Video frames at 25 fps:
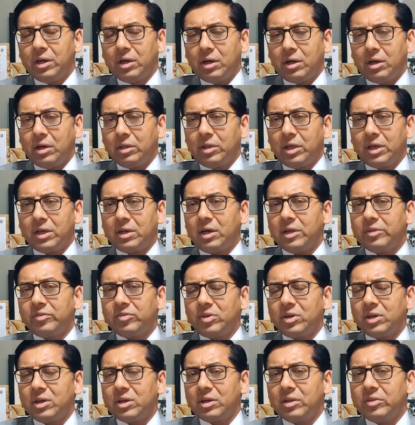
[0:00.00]
The
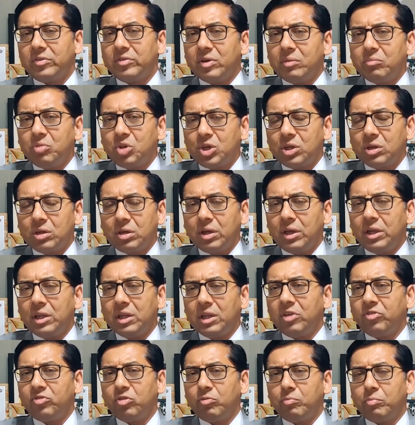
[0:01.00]
caustic consumption in
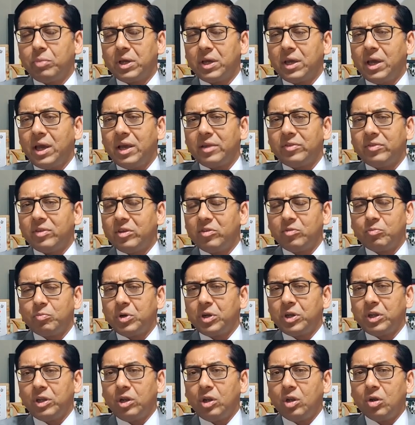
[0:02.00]
case of bagasse is
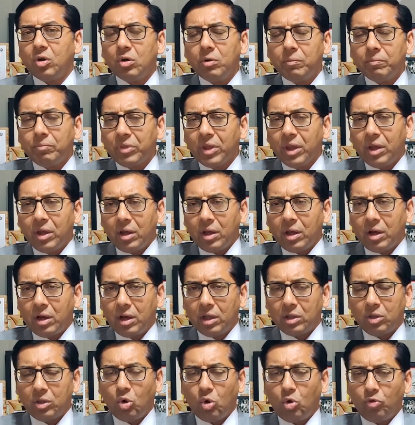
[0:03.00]
pretty low.
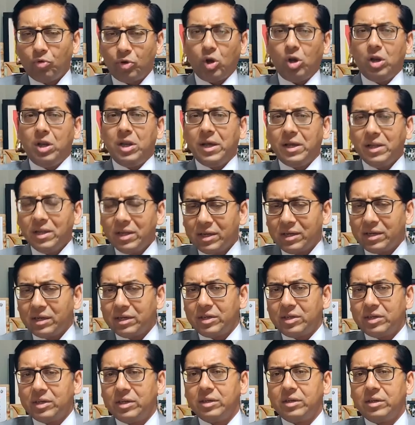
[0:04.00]
The overall lignin
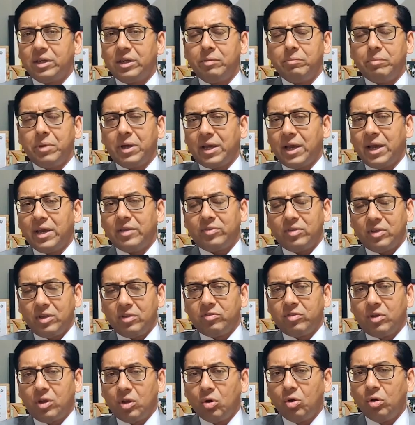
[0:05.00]
content in bagasse
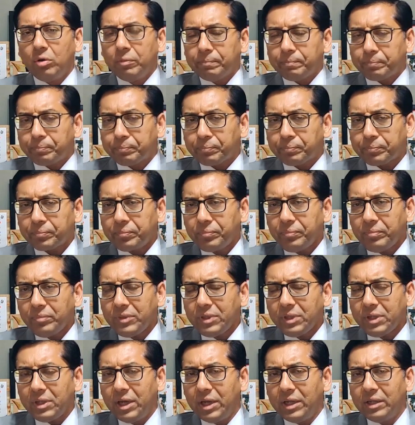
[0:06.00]
is low.
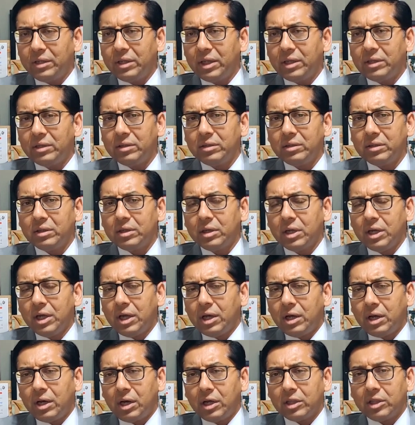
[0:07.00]
And then
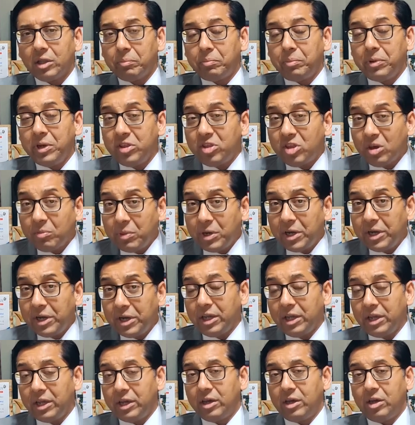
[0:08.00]
the
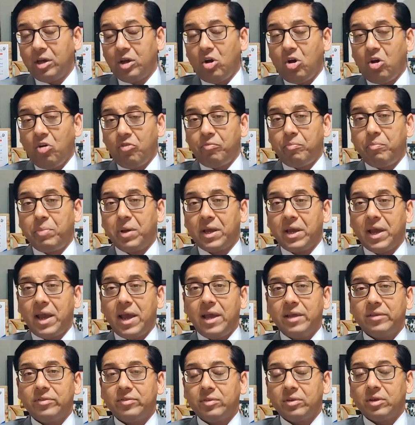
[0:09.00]
bleachability of
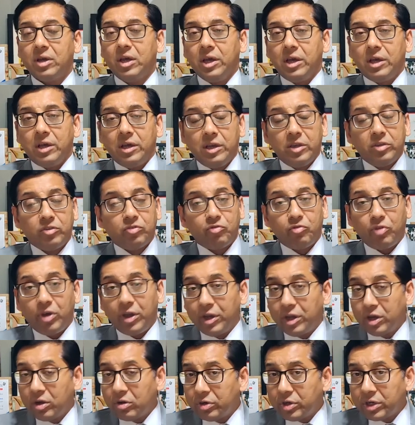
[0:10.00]
bagasse is
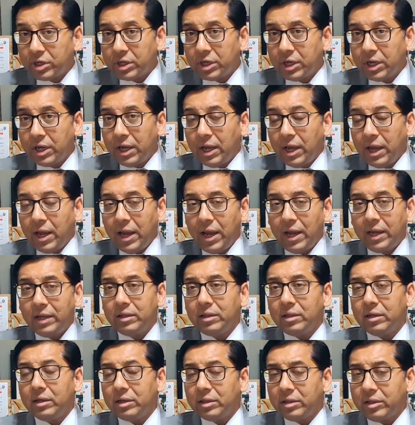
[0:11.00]
very good.
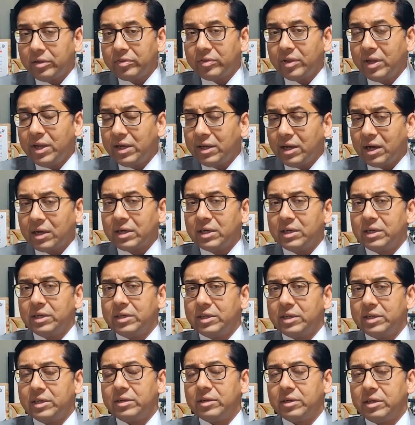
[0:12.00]
And the silica
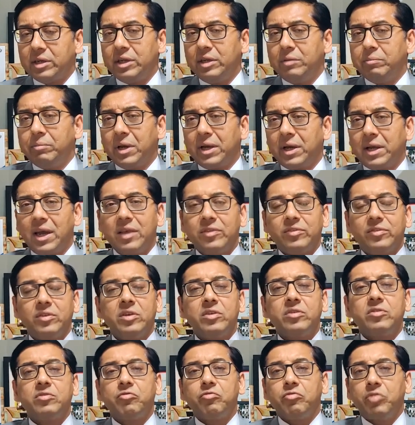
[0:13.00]
content in bagasse
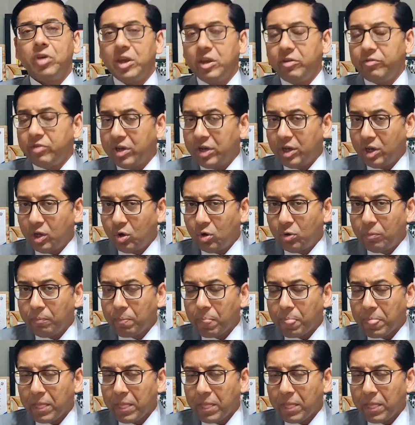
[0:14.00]
is very, very low.